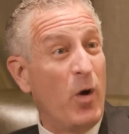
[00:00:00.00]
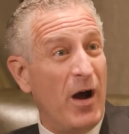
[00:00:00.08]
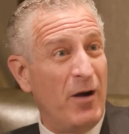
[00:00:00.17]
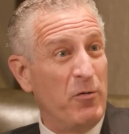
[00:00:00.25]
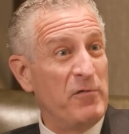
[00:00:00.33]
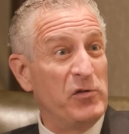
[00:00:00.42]
you
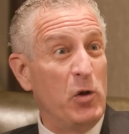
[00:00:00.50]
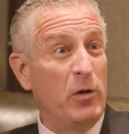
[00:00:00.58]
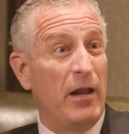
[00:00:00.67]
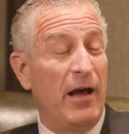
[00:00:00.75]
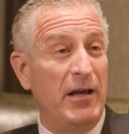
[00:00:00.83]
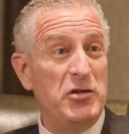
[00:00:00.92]
are with
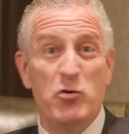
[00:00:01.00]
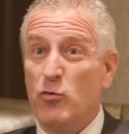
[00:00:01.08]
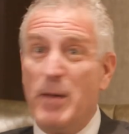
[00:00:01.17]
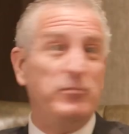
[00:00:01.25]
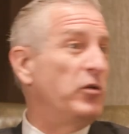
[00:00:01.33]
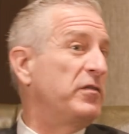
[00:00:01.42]
Lula, you
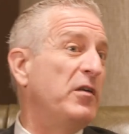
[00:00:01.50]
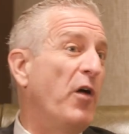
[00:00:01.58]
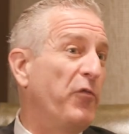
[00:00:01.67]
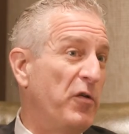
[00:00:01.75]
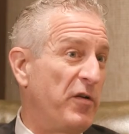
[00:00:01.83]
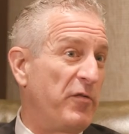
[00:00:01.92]
wrap
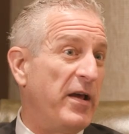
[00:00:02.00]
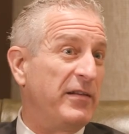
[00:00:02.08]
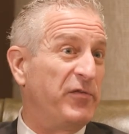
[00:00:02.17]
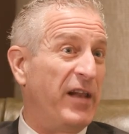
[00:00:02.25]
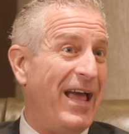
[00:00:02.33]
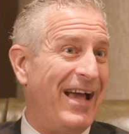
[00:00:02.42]
yourself with a
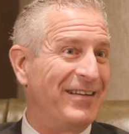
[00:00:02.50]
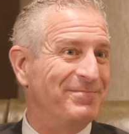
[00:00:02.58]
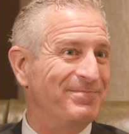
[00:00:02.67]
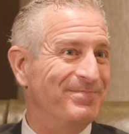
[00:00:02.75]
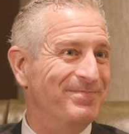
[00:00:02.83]
red flag.